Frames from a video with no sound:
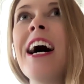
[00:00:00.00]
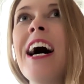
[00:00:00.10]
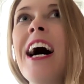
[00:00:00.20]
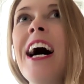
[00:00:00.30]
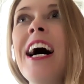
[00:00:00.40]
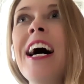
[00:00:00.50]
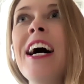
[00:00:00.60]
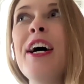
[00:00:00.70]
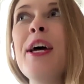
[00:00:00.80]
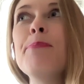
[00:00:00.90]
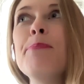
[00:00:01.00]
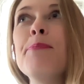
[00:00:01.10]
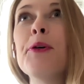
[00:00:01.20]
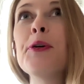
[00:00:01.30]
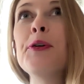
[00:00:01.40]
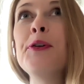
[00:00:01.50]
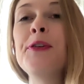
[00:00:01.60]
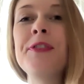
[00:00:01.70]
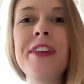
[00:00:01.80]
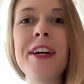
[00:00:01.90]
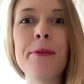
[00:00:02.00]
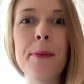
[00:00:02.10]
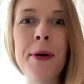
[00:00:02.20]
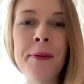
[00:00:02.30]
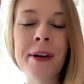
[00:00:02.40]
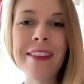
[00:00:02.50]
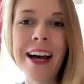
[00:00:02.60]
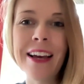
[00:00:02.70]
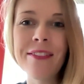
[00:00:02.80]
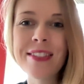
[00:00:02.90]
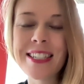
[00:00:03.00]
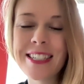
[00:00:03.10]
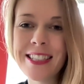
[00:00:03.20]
improve their remote work lives.